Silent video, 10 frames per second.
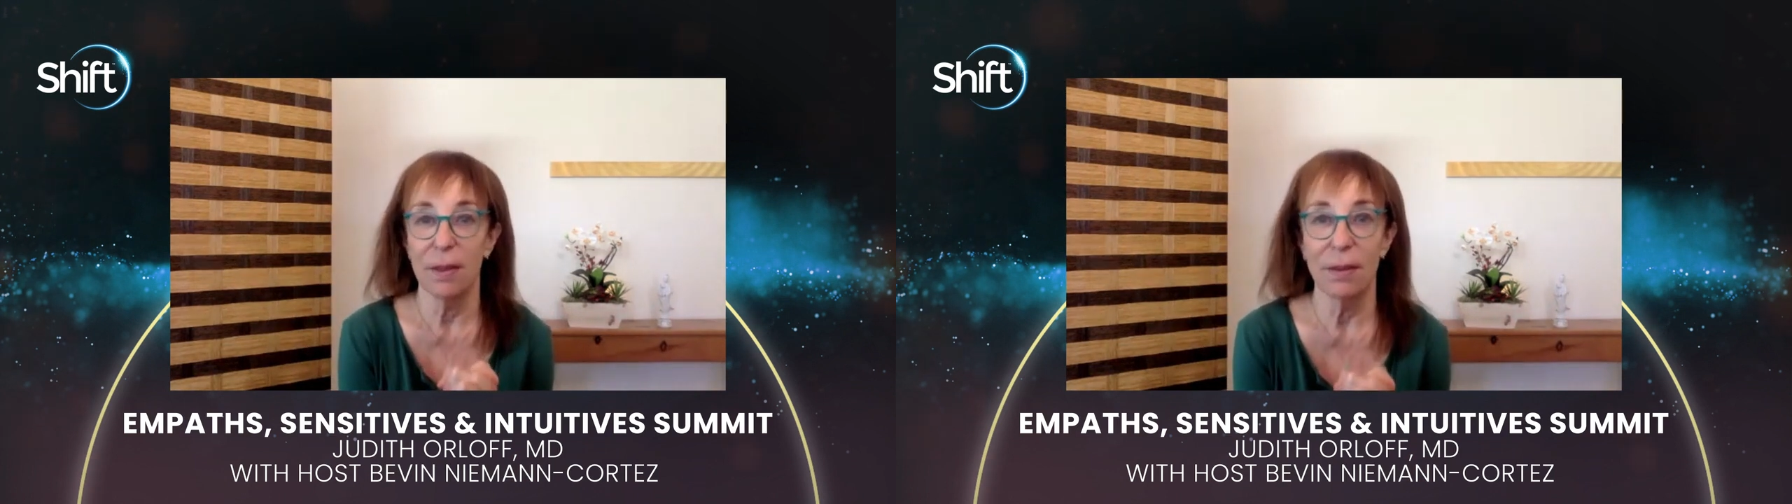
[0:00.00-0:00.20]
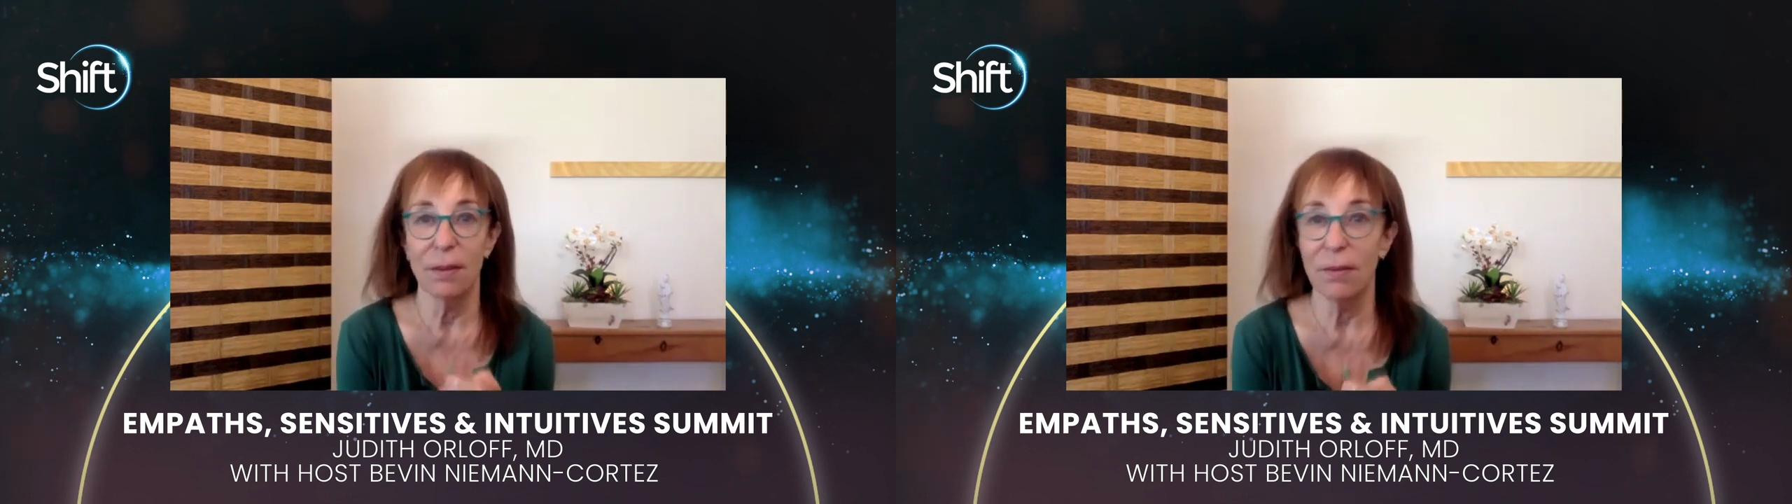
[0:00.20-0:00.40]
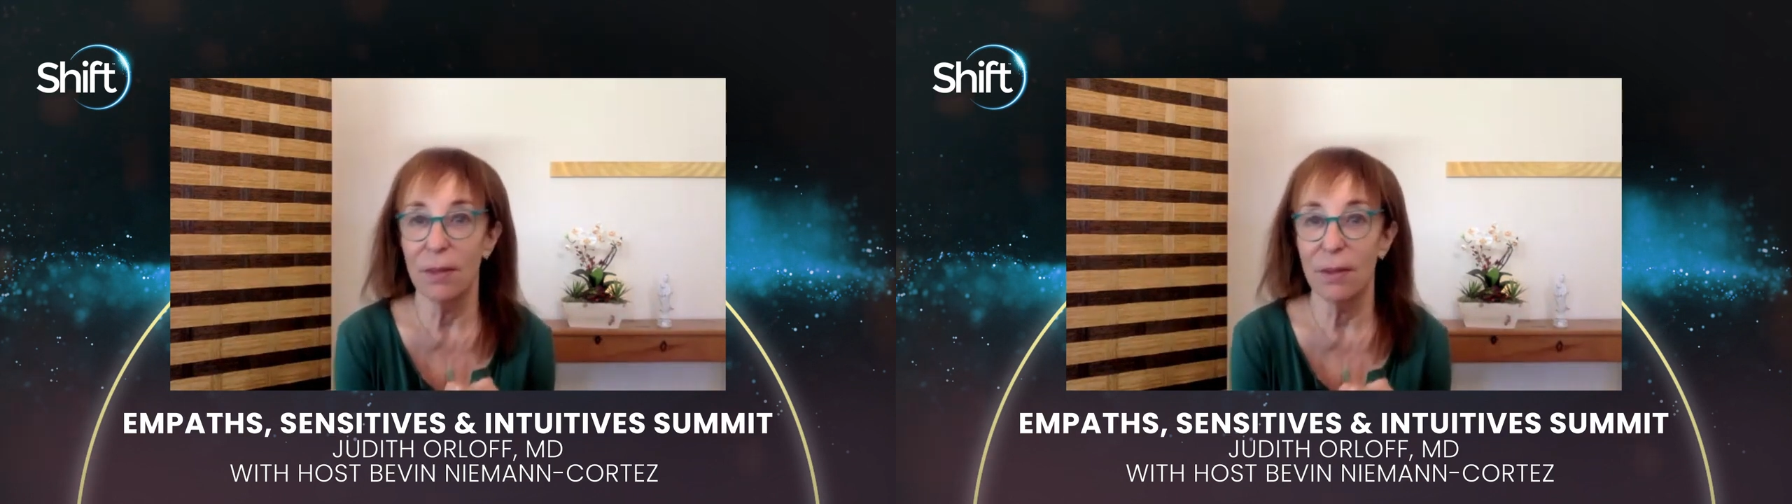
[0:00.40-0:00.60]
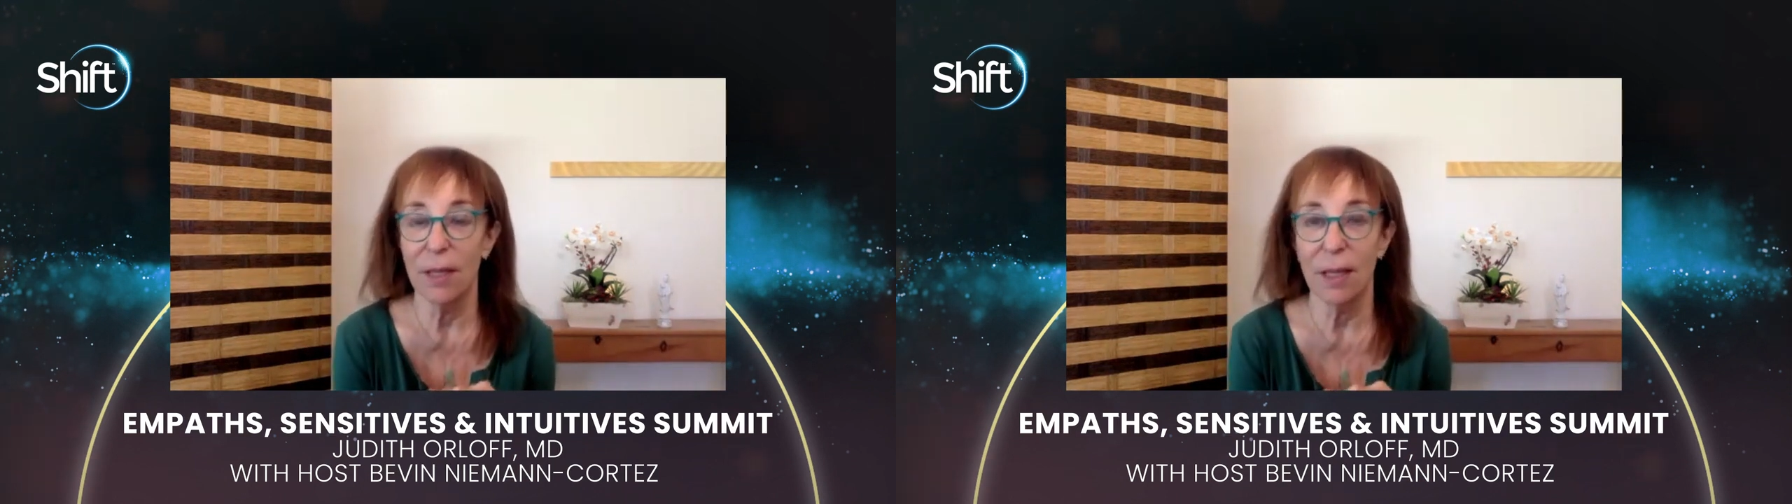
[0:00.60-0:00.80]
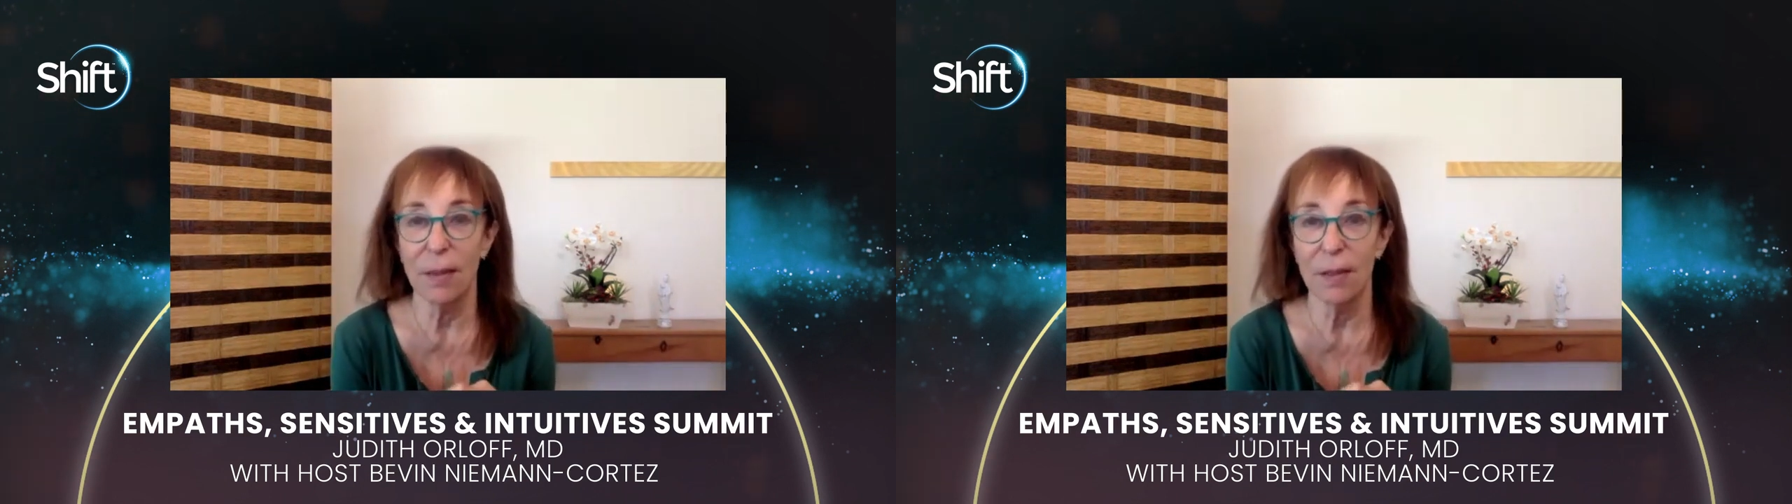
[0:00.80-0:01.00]
Don't do
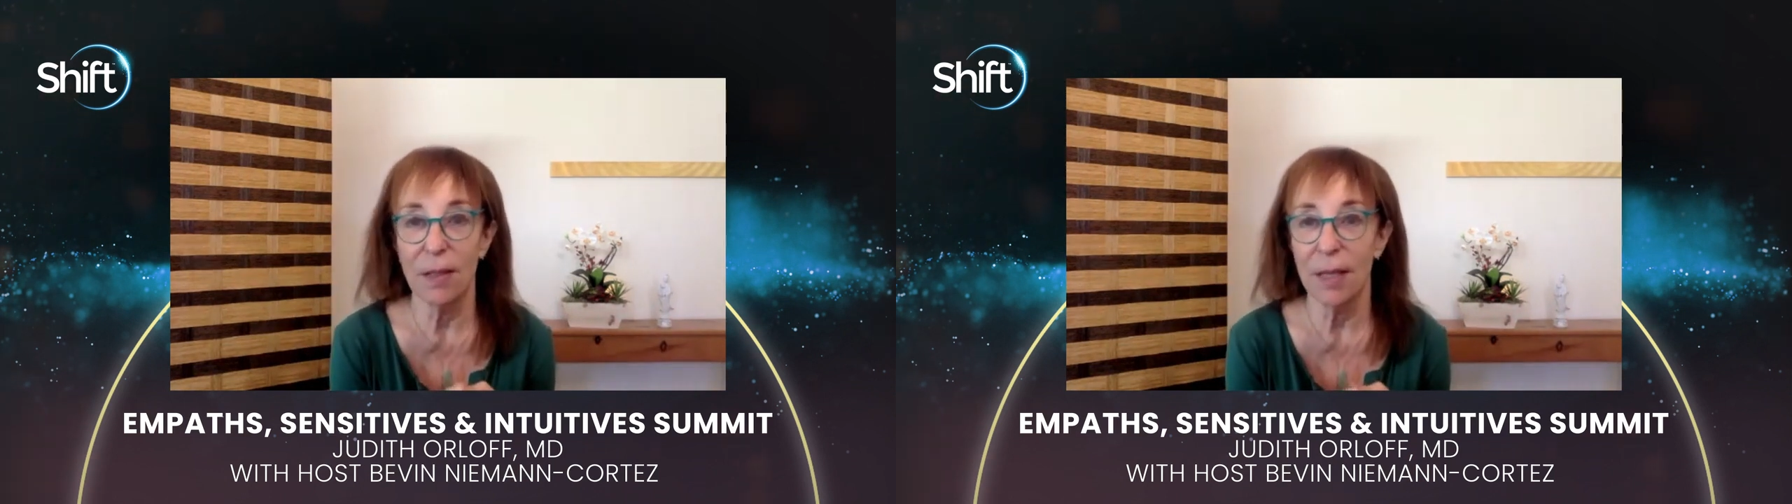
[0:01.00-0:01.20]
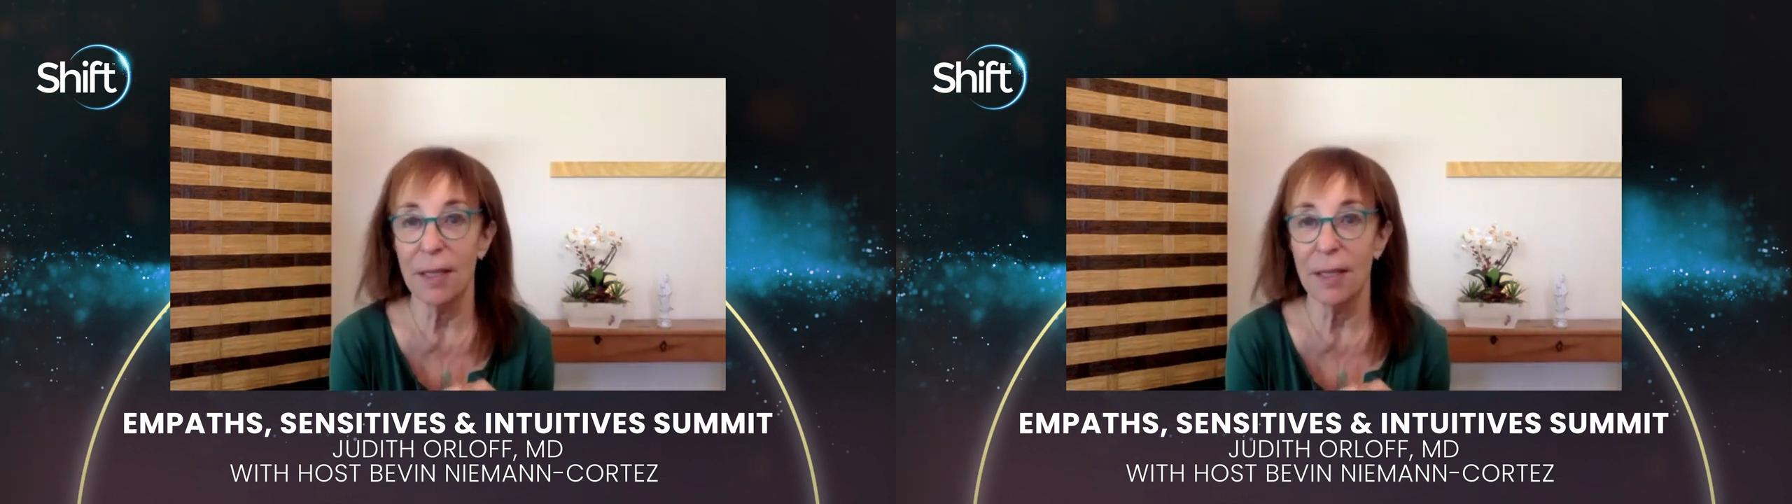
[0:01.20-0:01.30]
that. As I